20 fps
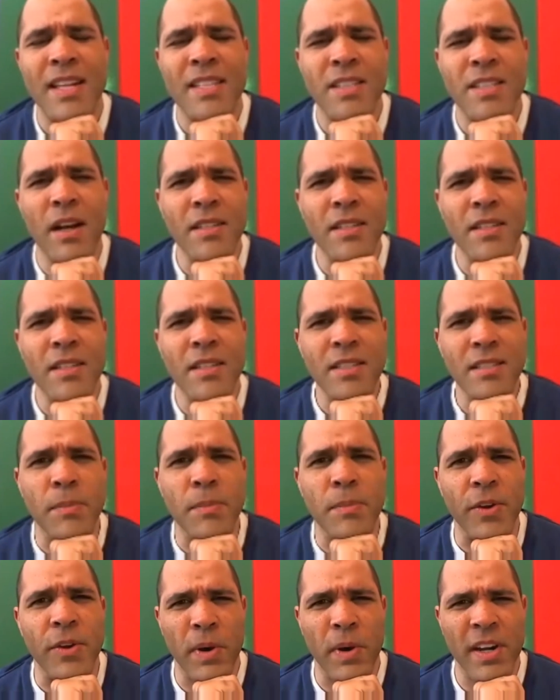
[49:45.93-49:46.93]
That's awesome,
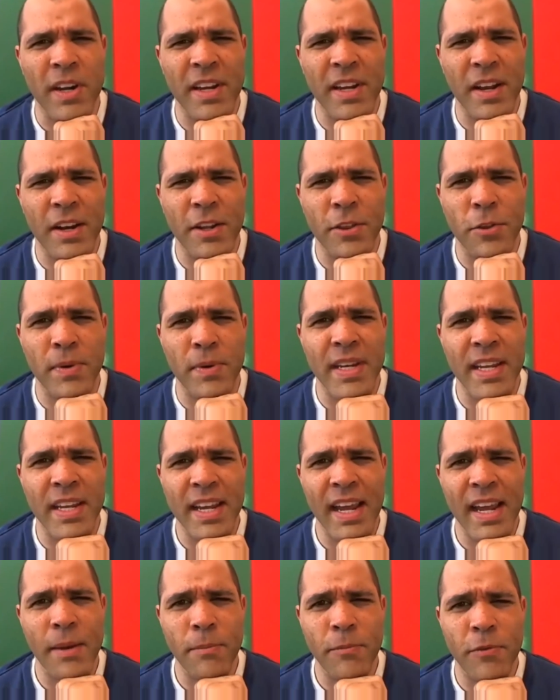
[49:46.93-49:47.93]
though. You're working on a three
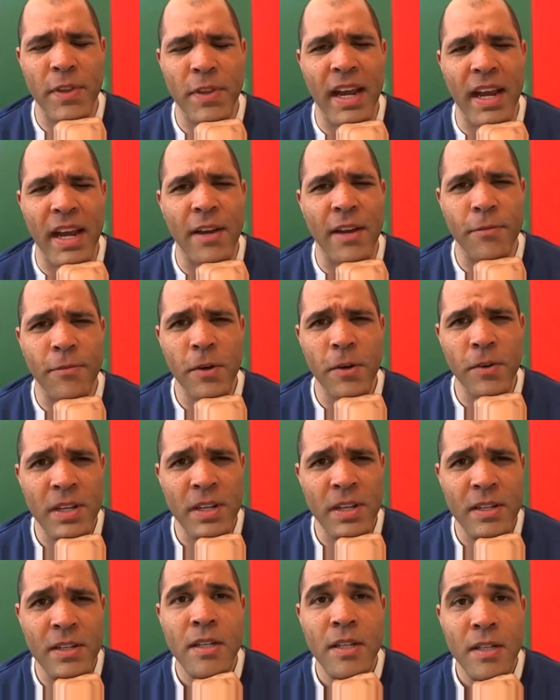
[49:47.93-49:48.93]
D game for the iPhone?
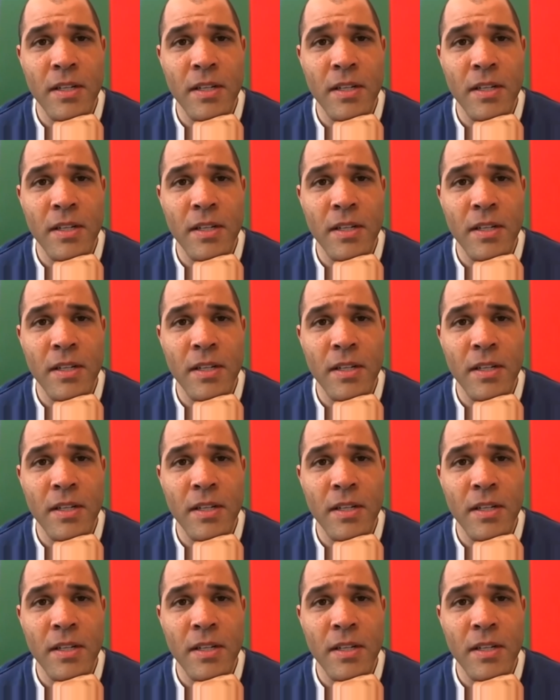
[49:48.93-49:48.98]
